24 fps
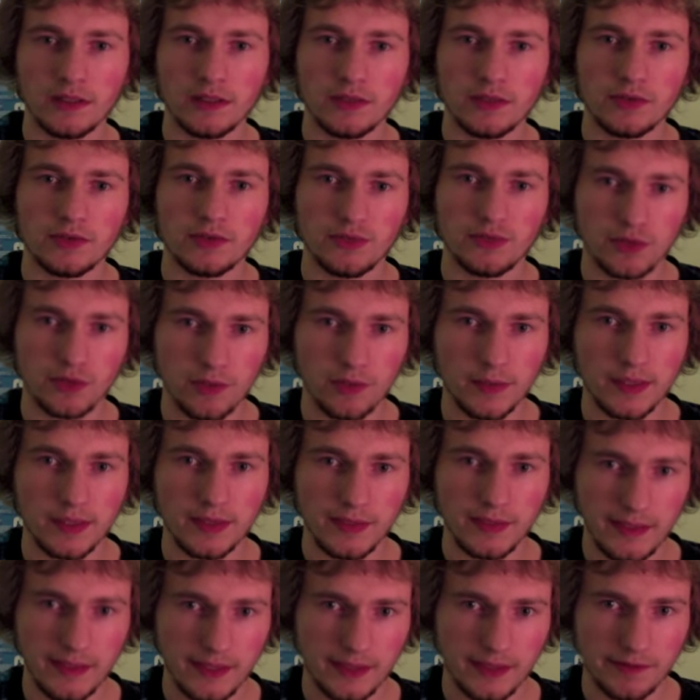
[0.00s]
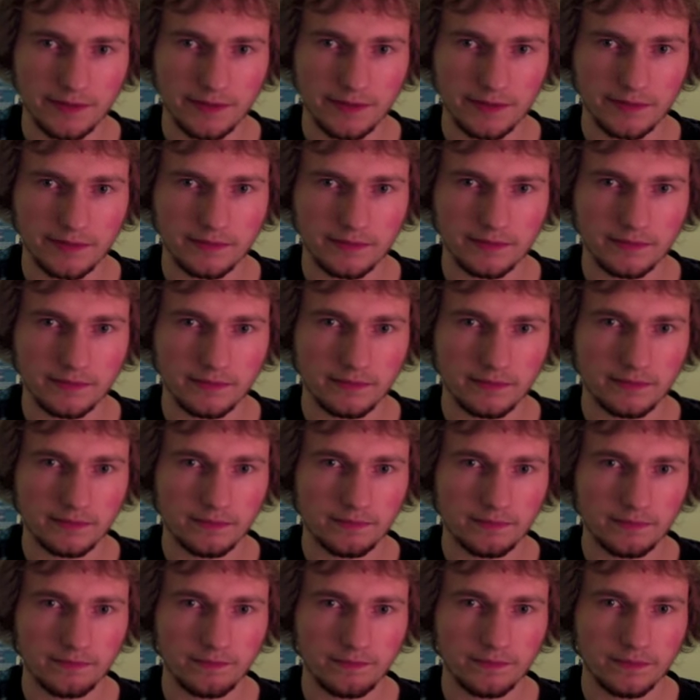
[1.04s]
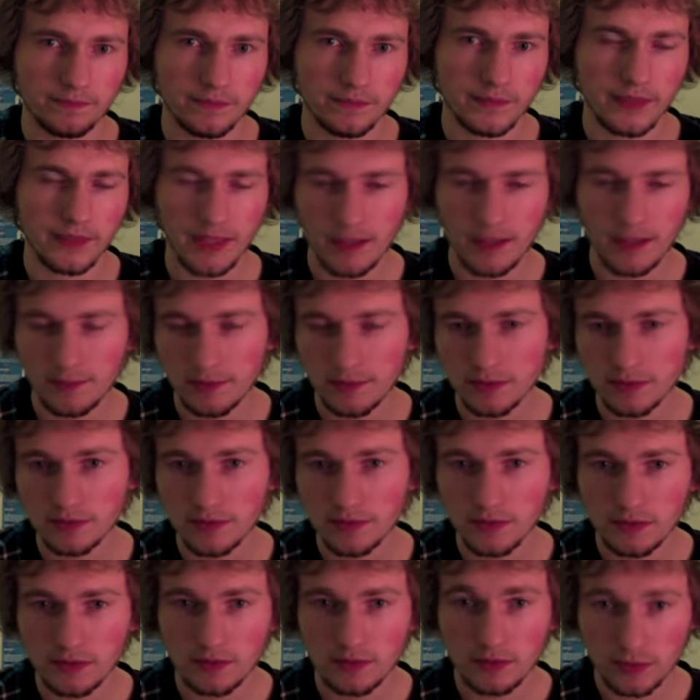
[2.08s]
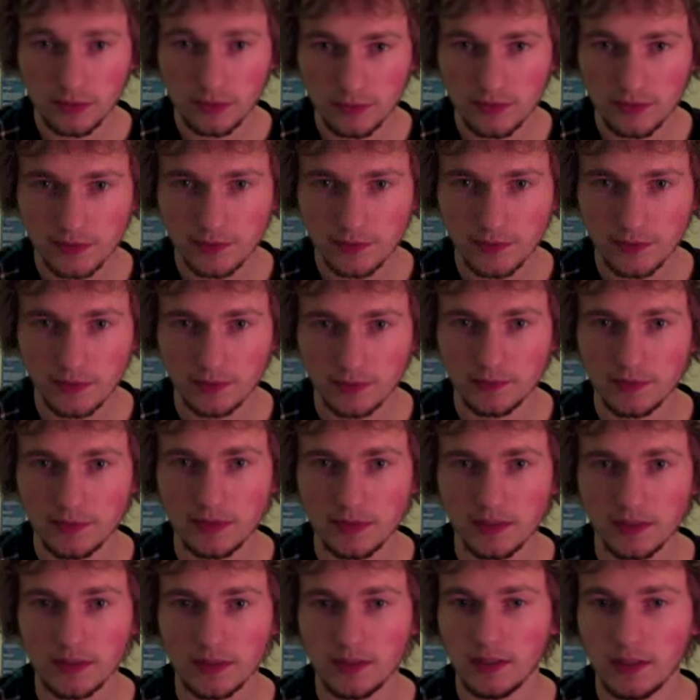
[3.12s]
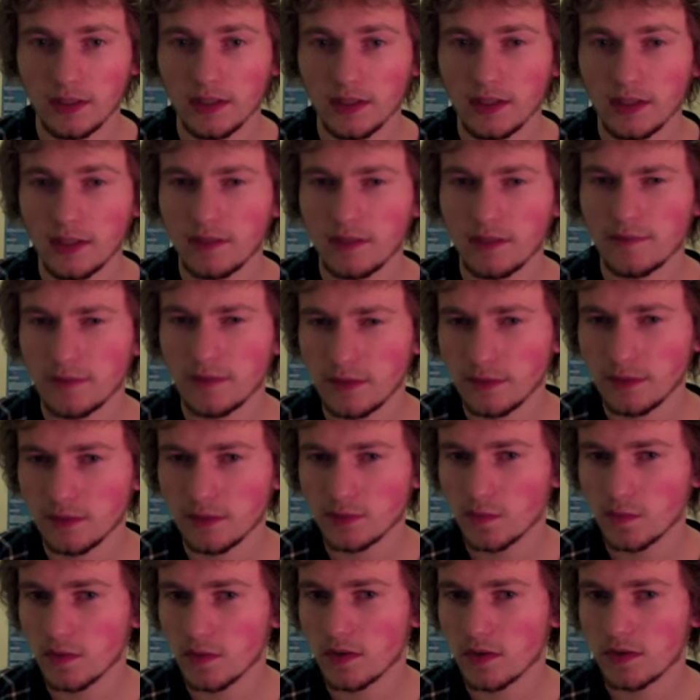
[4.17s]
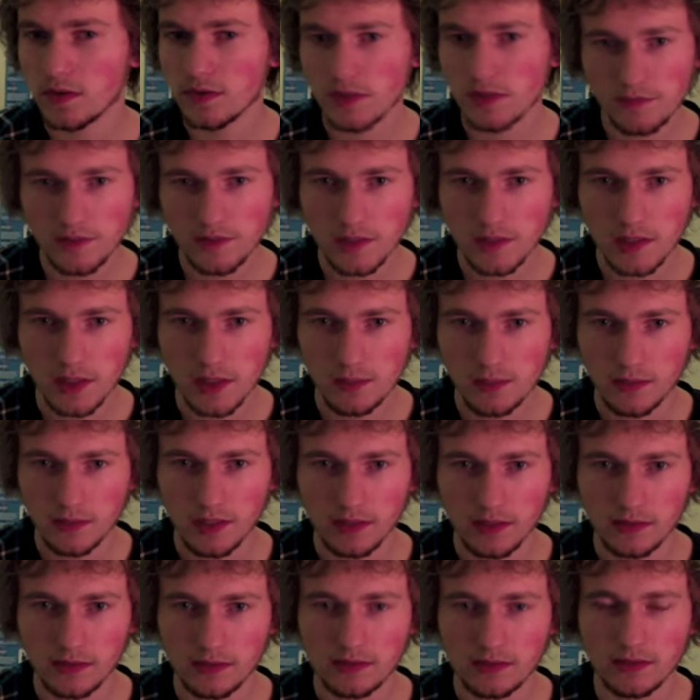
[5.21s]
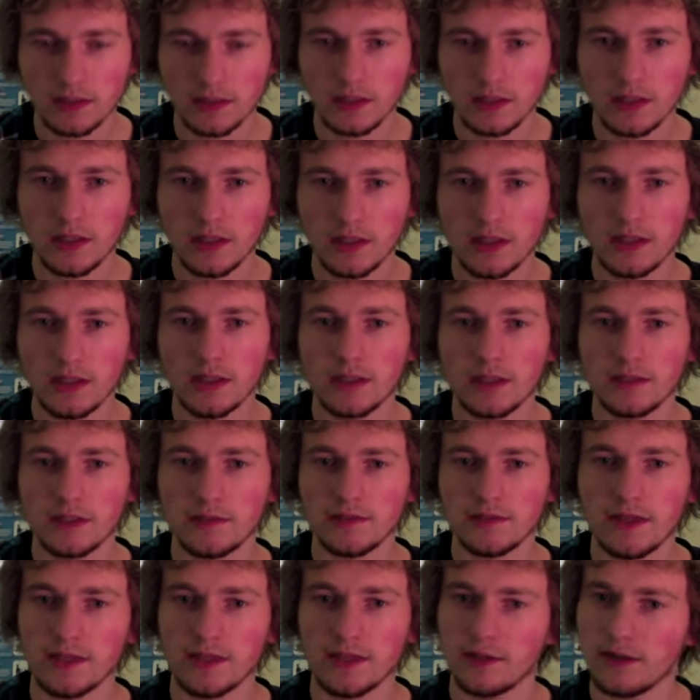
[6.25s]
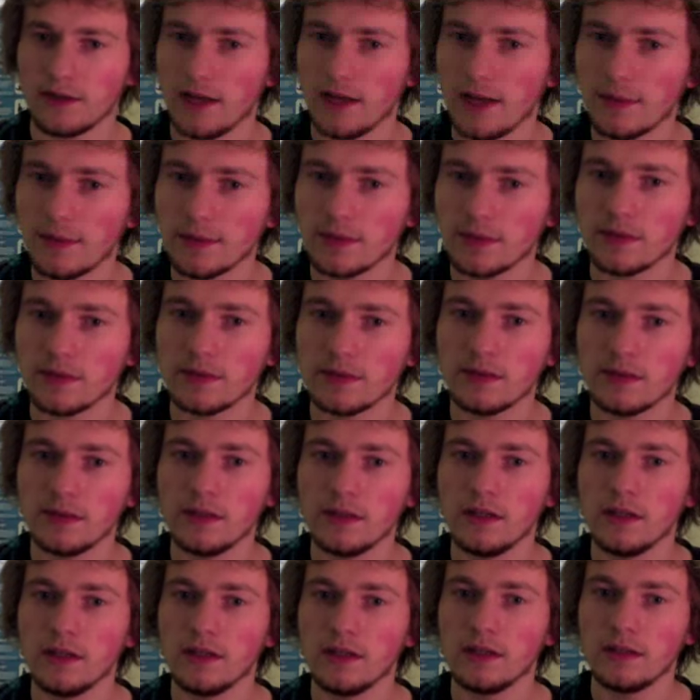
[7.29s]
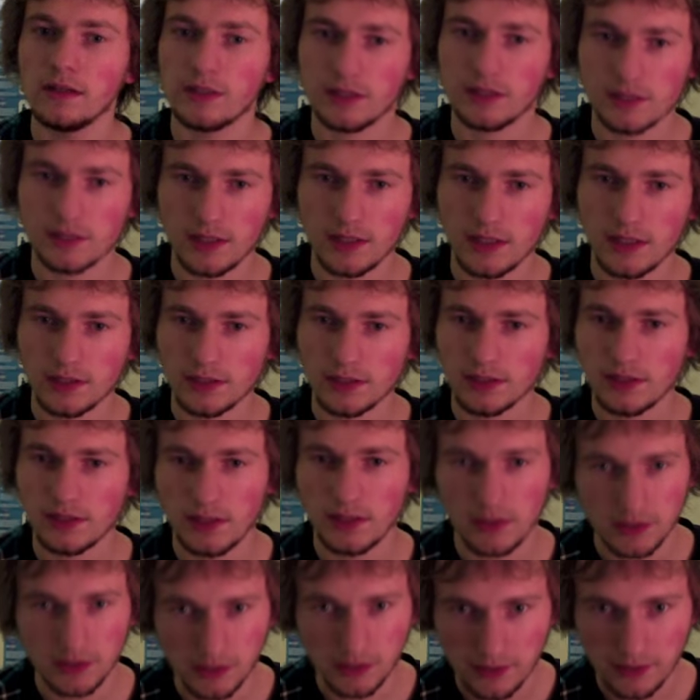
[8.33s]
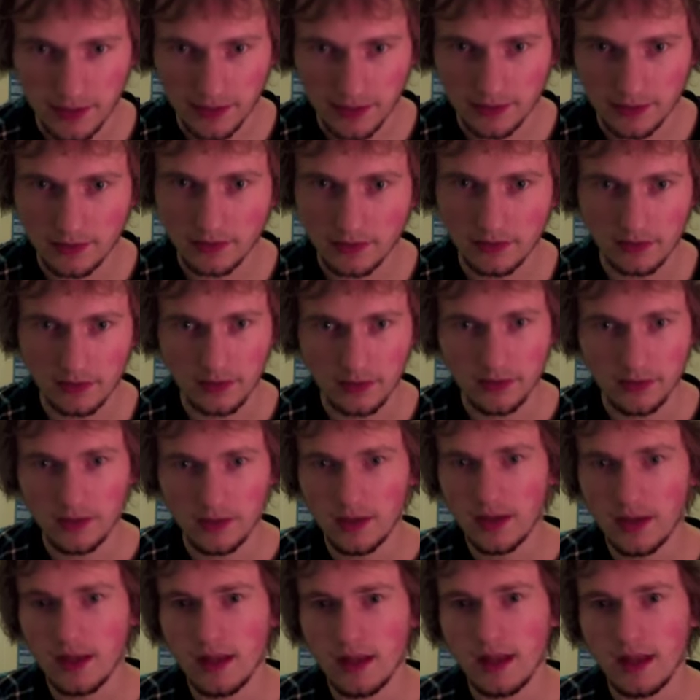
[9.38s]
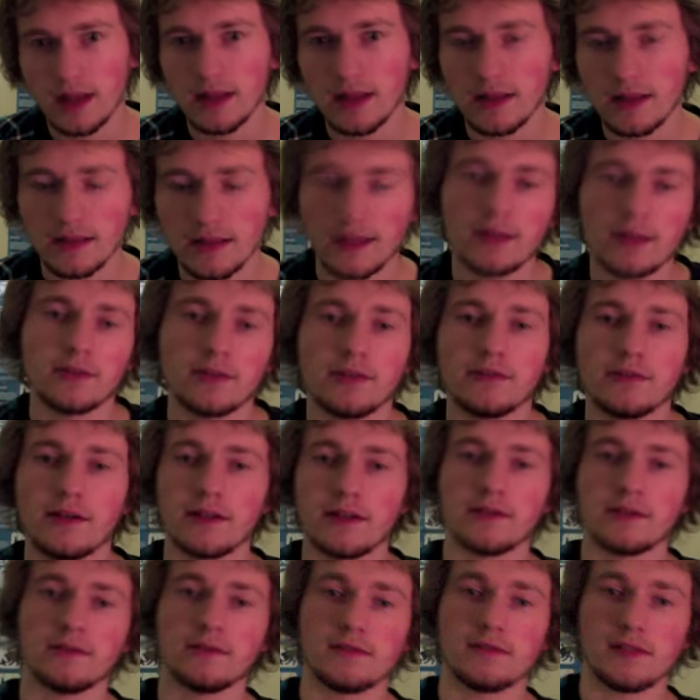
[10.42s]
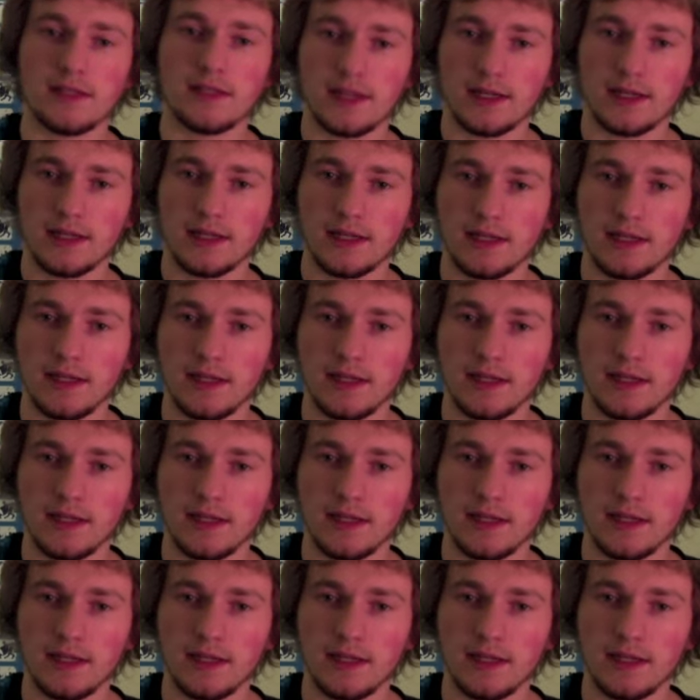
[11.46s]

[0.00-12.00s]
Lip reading: dropping the icon. Let Abaddon lose a wound. If you lose one or two of your Terminators, you've got Abaddon, your Sergeant and your Icon, allow your Icon to die.